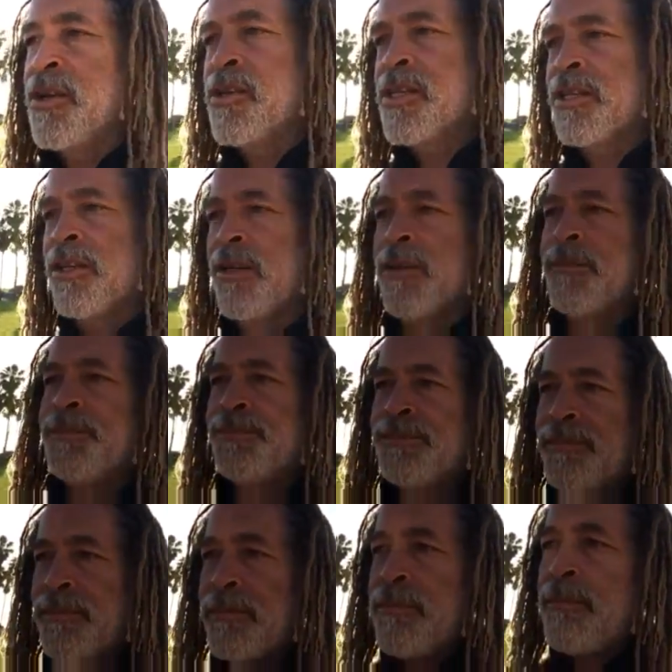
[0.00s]
years ago,
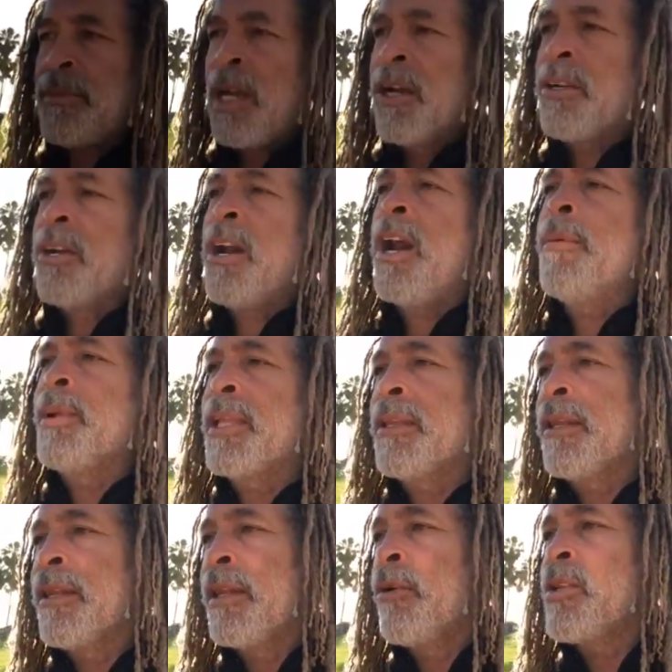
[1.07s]
a comet
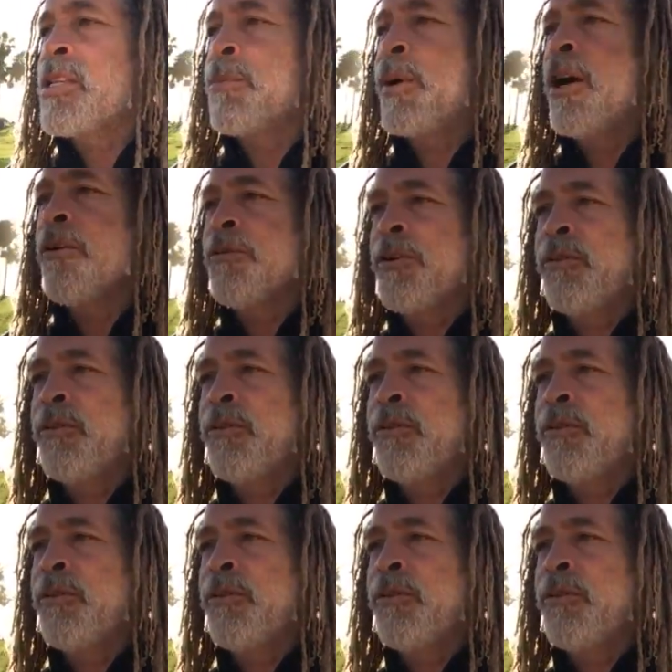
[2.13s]
that was about